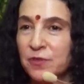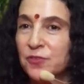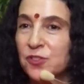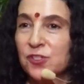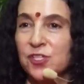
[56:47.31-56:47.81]

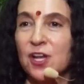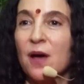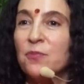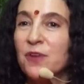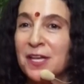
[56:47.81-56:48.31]
rivers
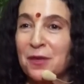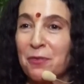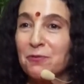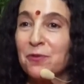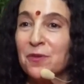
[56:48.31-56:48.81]
stop running
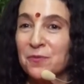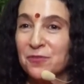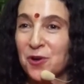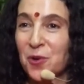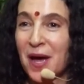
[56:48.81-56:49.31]
through them
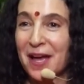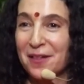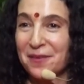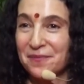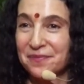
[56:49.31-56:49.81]
for a while.